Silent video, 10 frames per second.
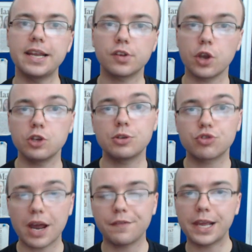candidates are going to
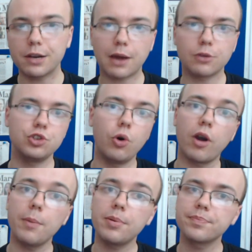be travelling around
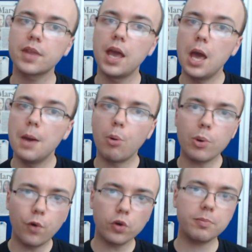Europe.
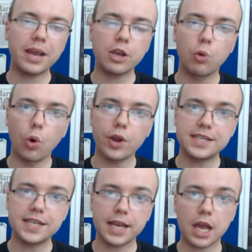But we've also been
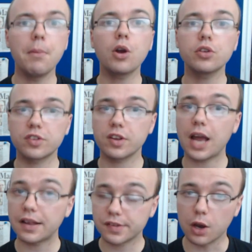coordinating
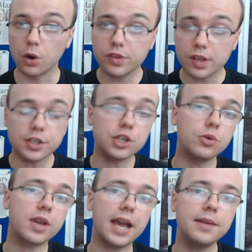amongst ourselves in
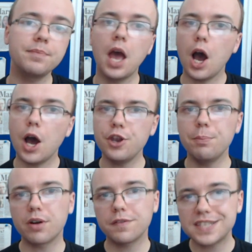the UK a
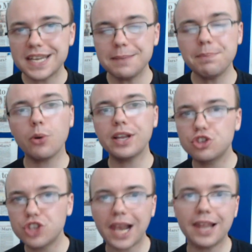number of team
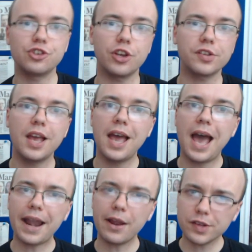building challenges,
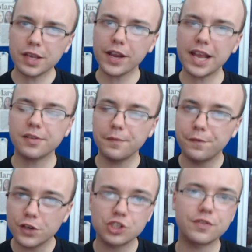and I'll see if I can get
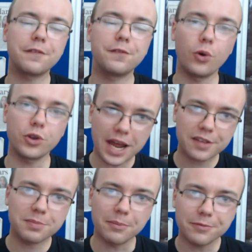some footage of that for you
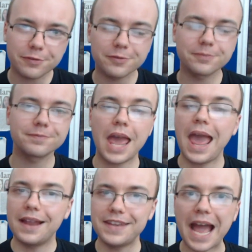next month.
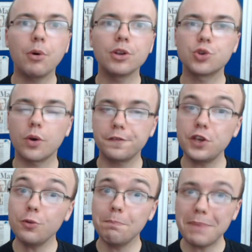Now on to a
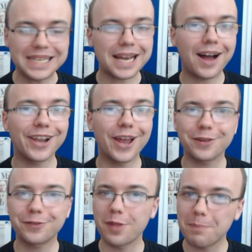few media
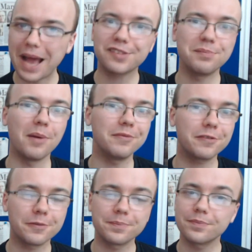highlights from the past
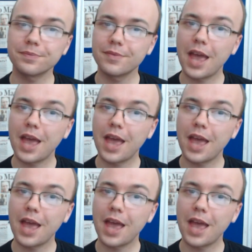month.